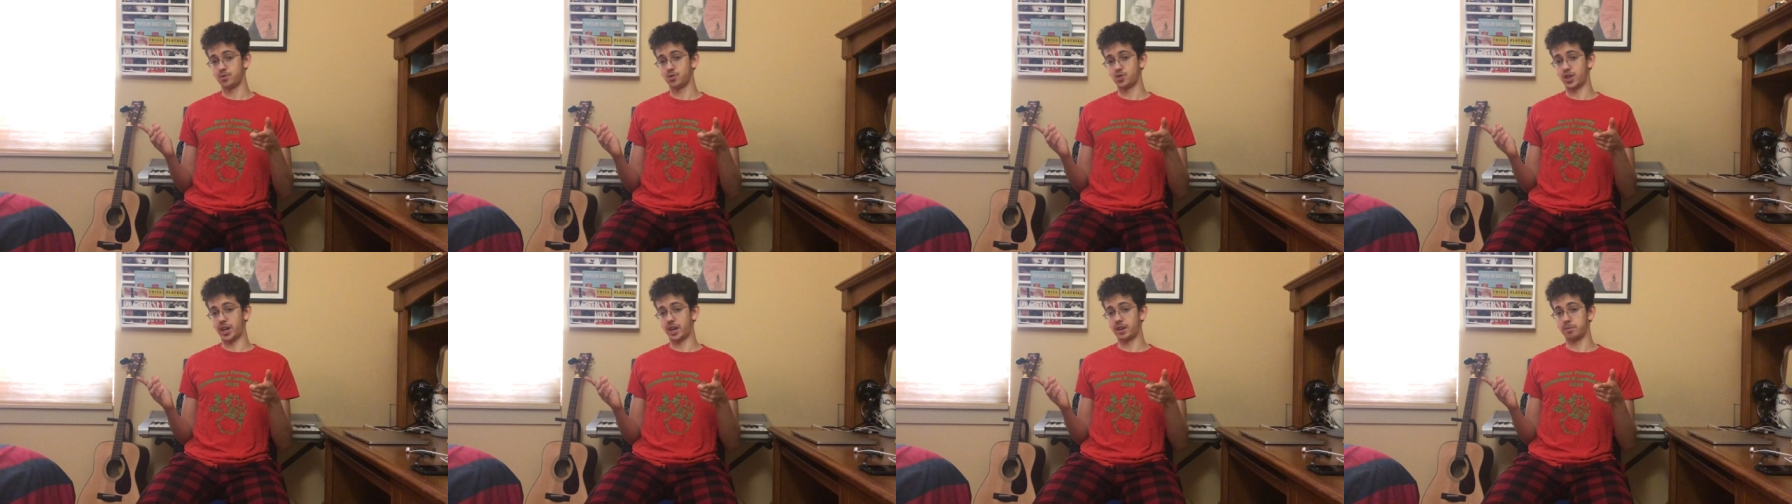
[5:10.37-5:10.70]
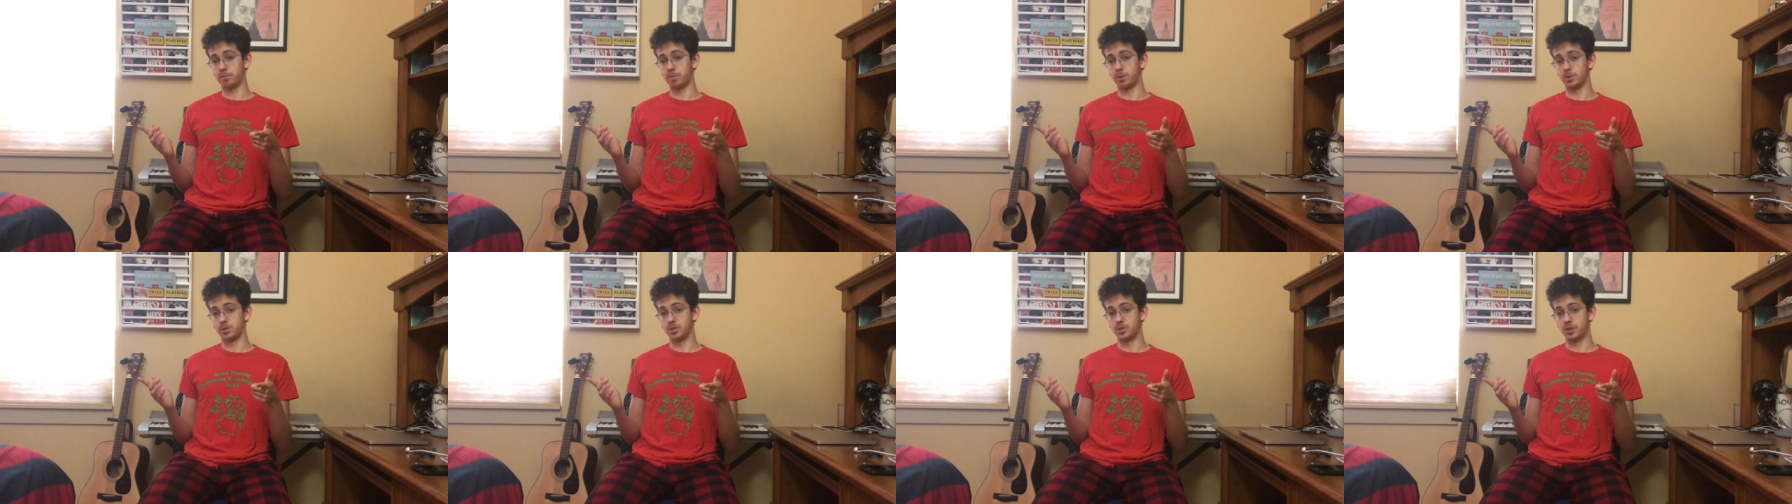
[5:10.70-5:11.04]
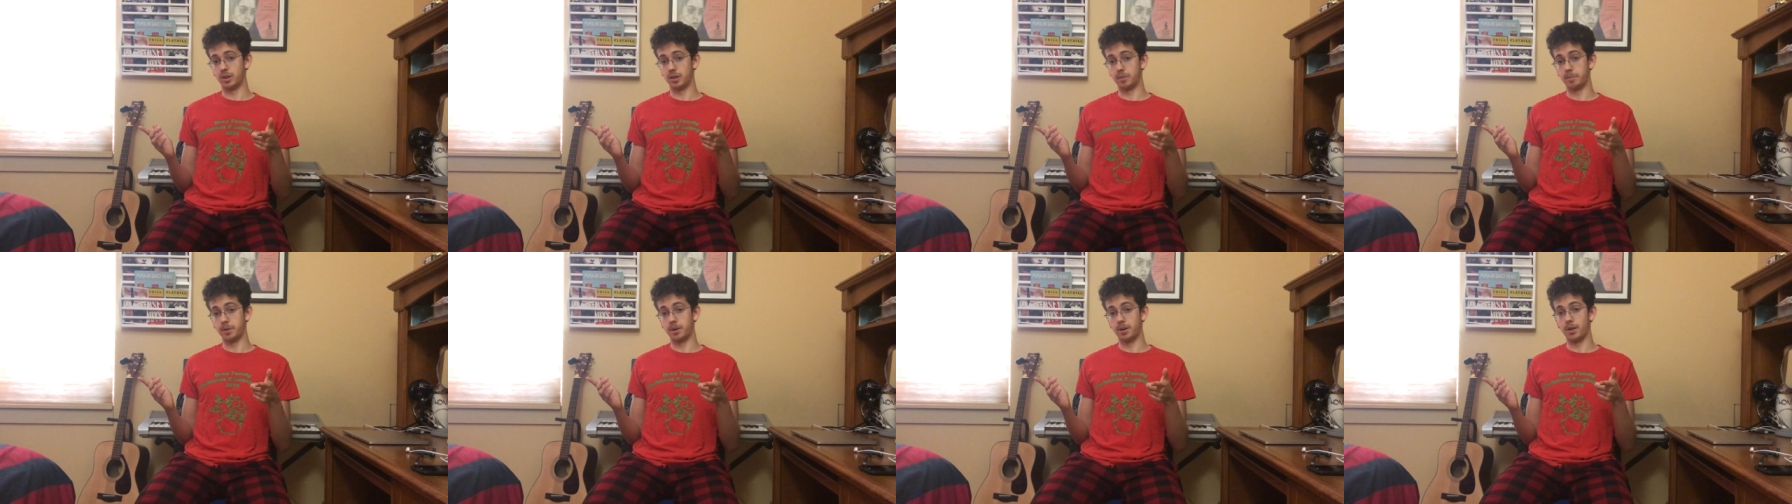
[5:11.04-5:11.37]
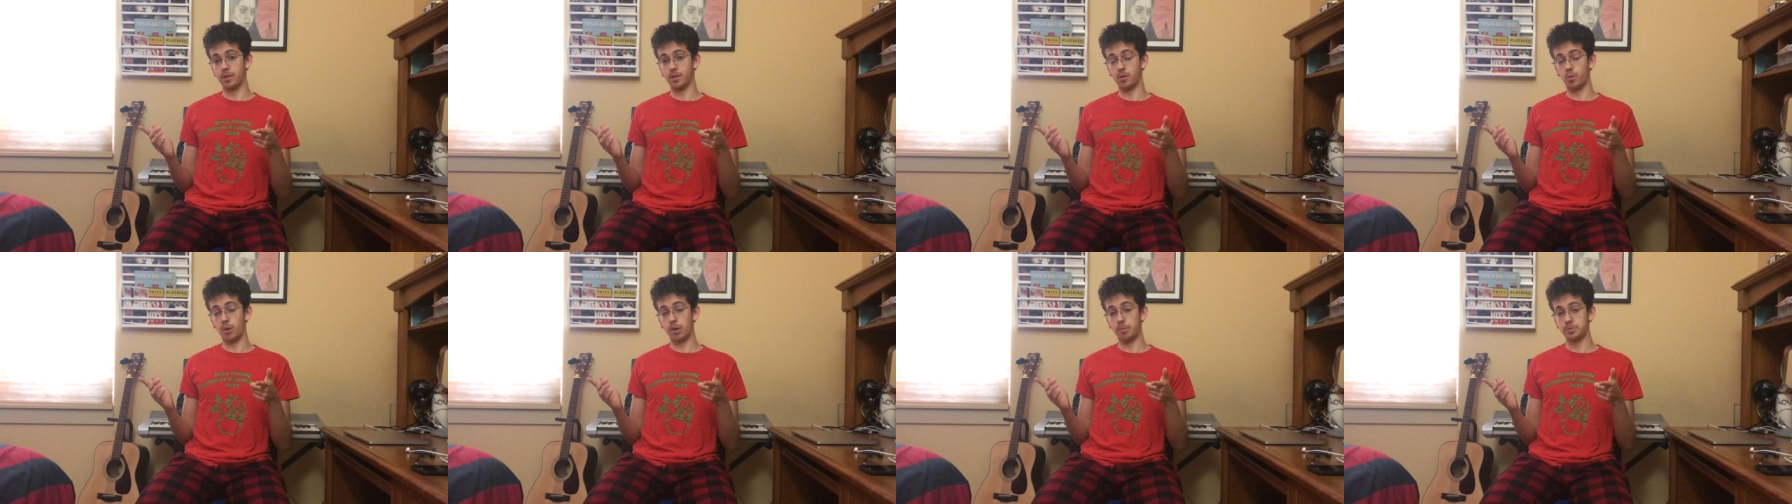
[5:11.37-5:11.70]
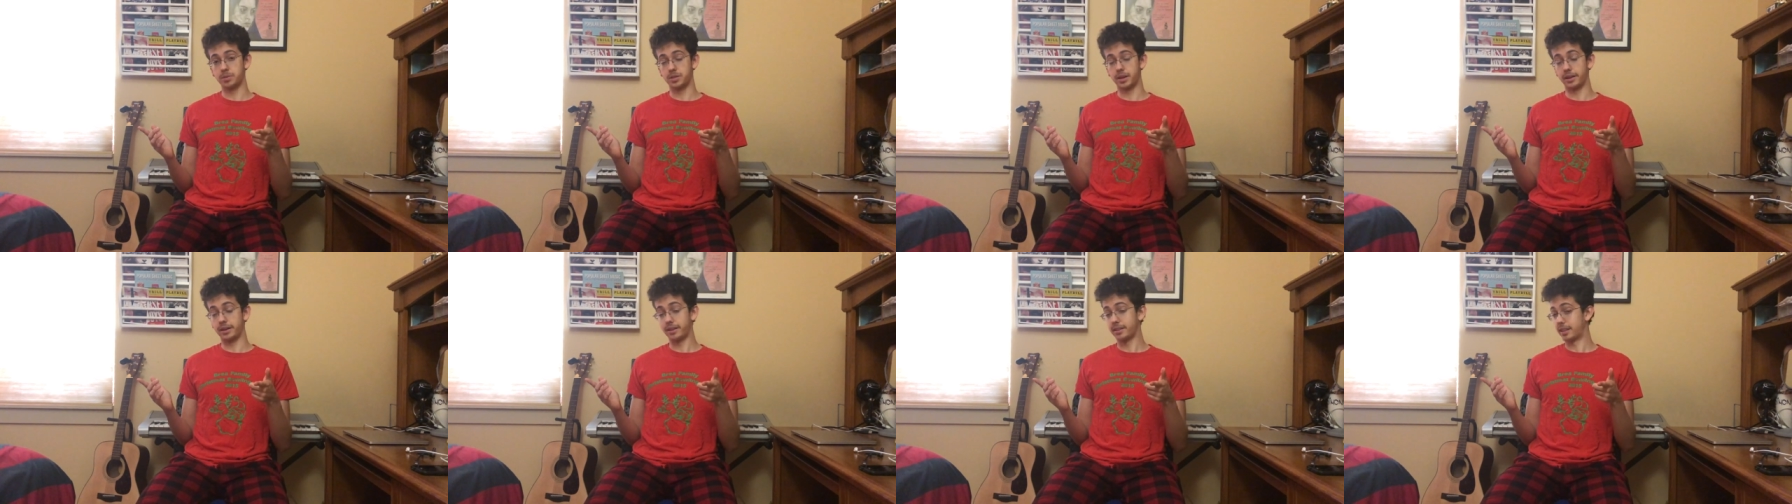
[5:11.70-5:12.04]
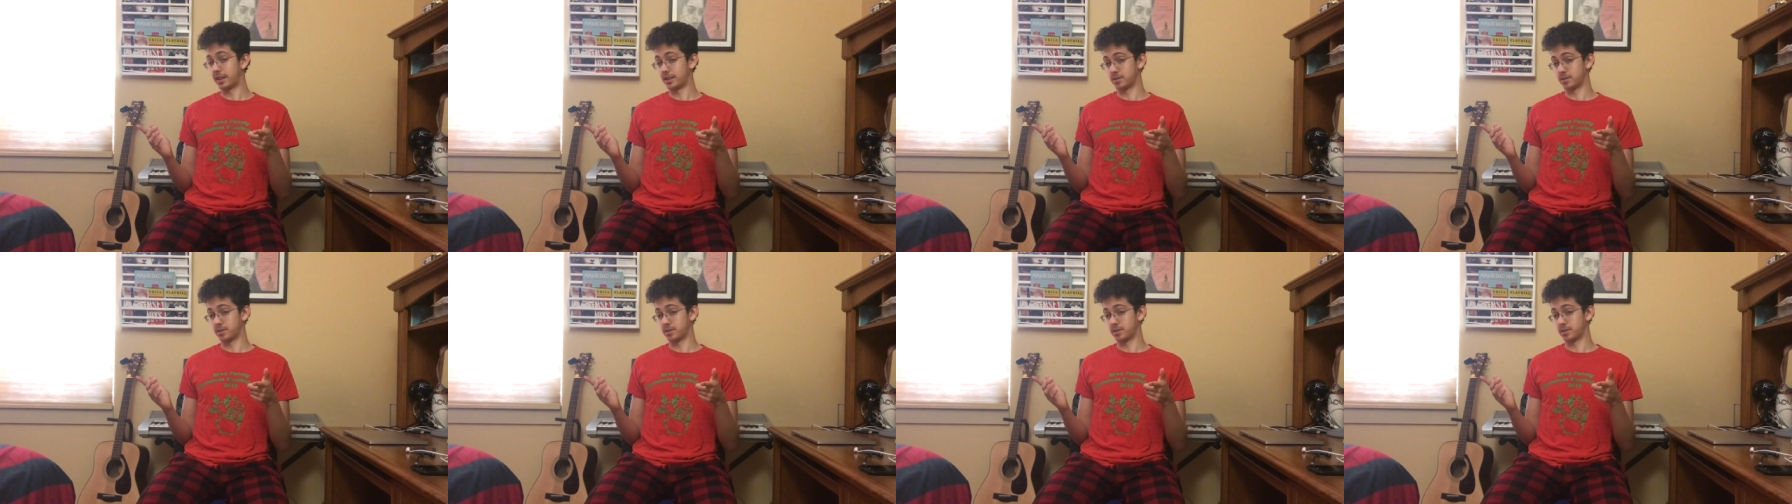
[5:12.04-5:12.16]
Channel merch is gonna be on the website.